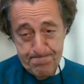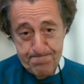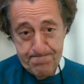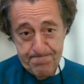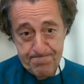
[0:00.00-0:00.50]

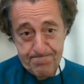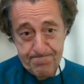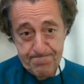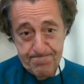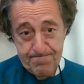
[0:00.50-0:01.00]

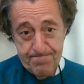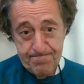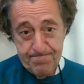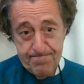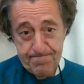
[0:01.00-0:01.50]

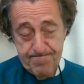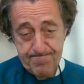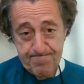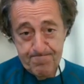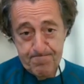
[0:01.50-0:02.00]

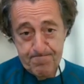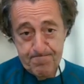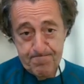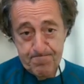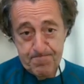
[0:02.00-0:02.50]

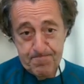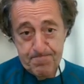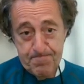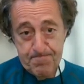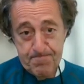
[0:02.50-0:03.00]

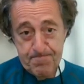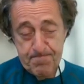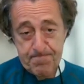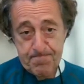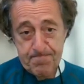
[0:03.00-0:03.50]
[no speech]